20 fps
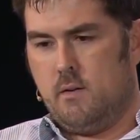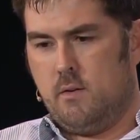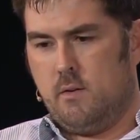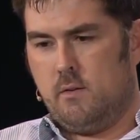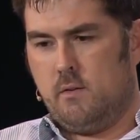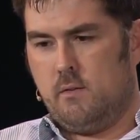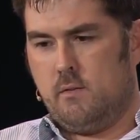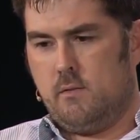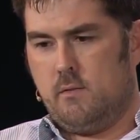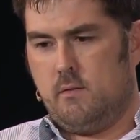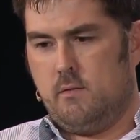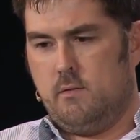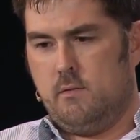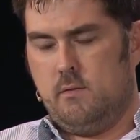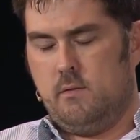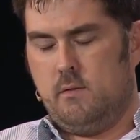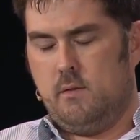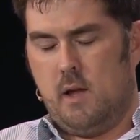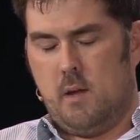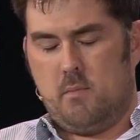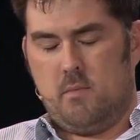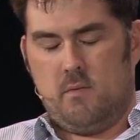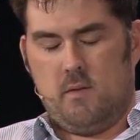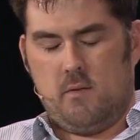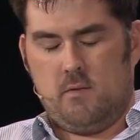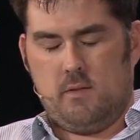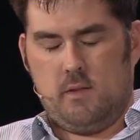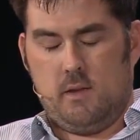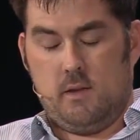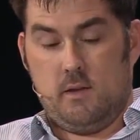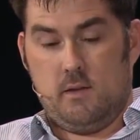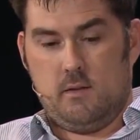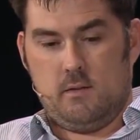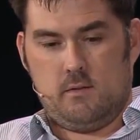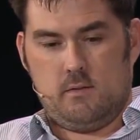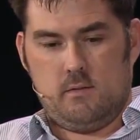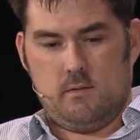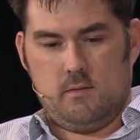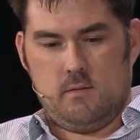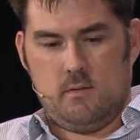on top of everything
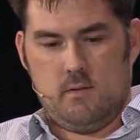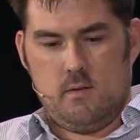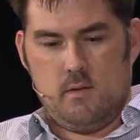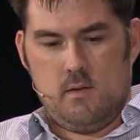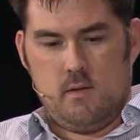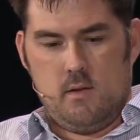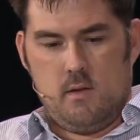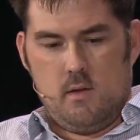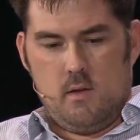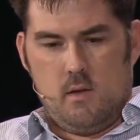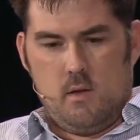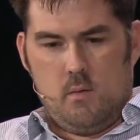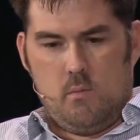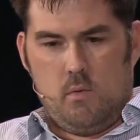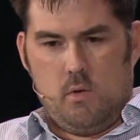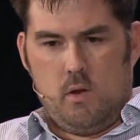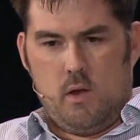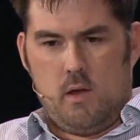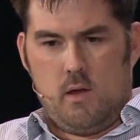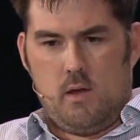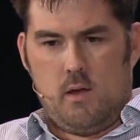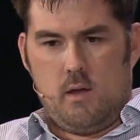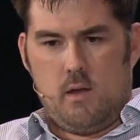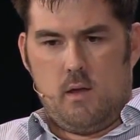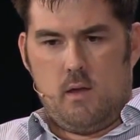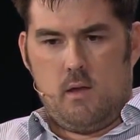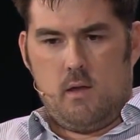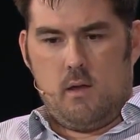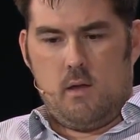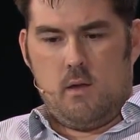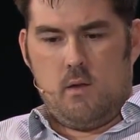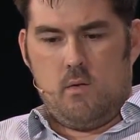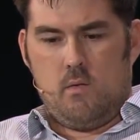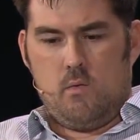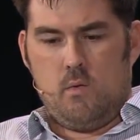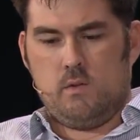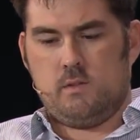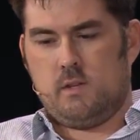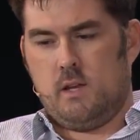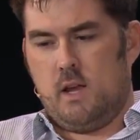else. But
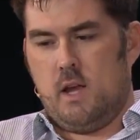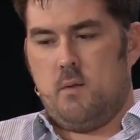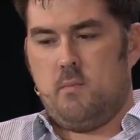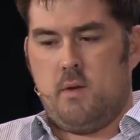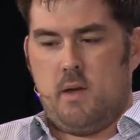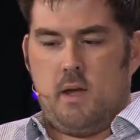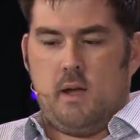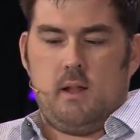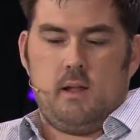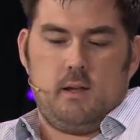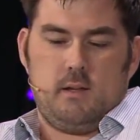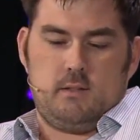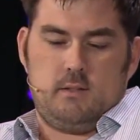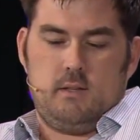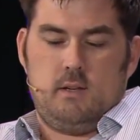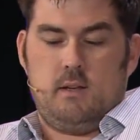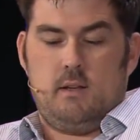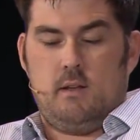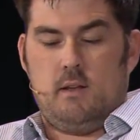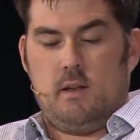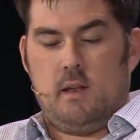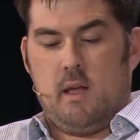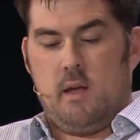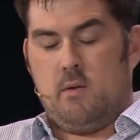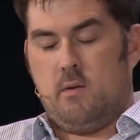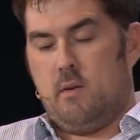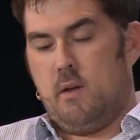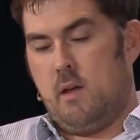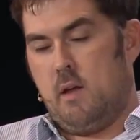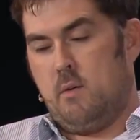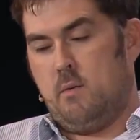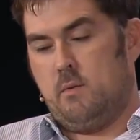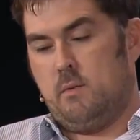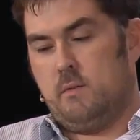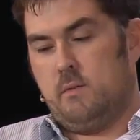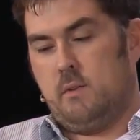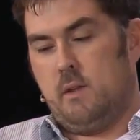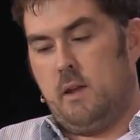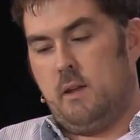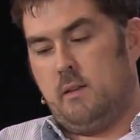once I got back, like I said,
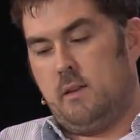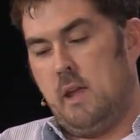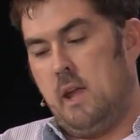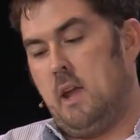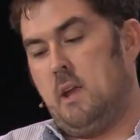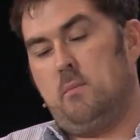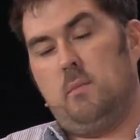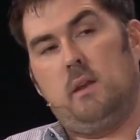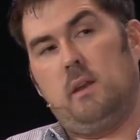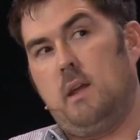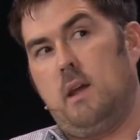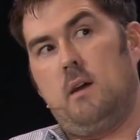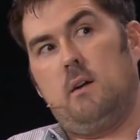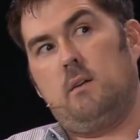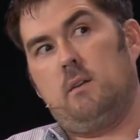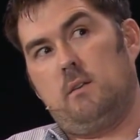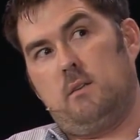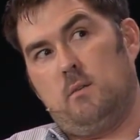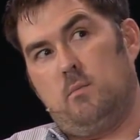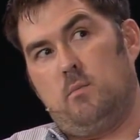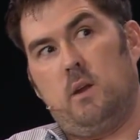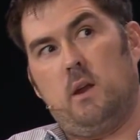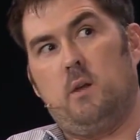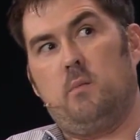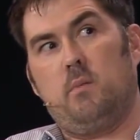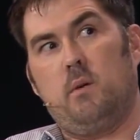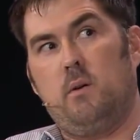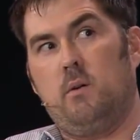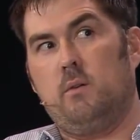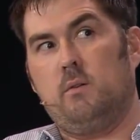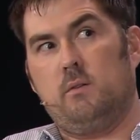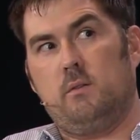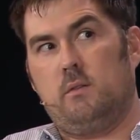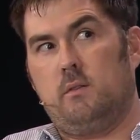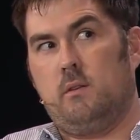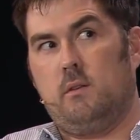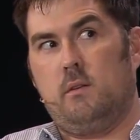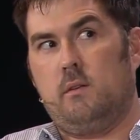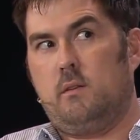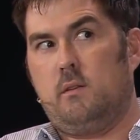they had taken me down to bare bones,
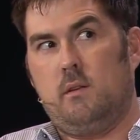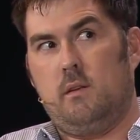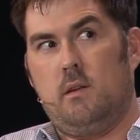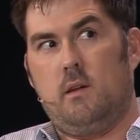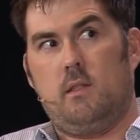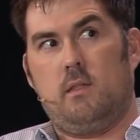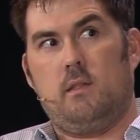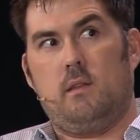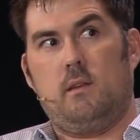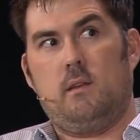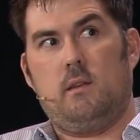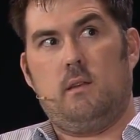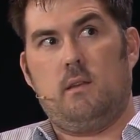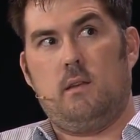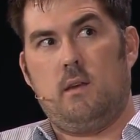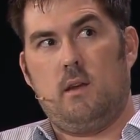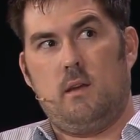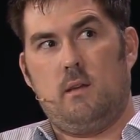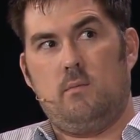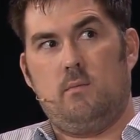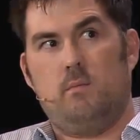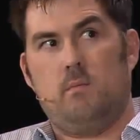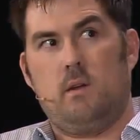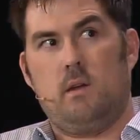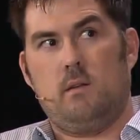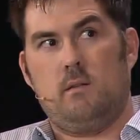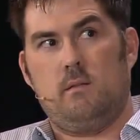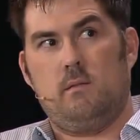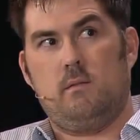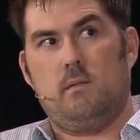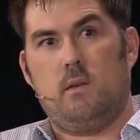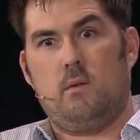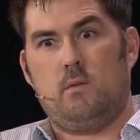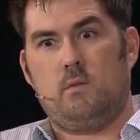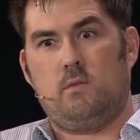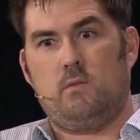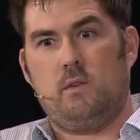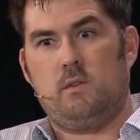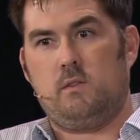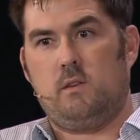to nothing. I
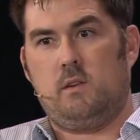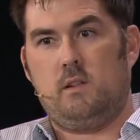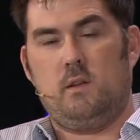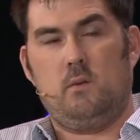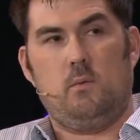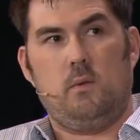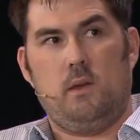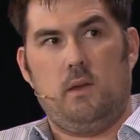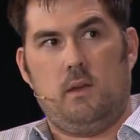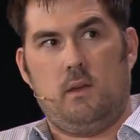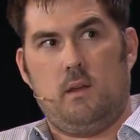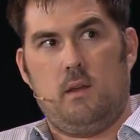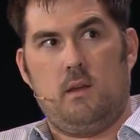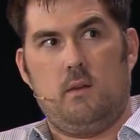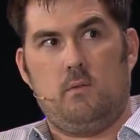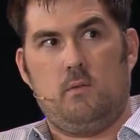was physically weak, and I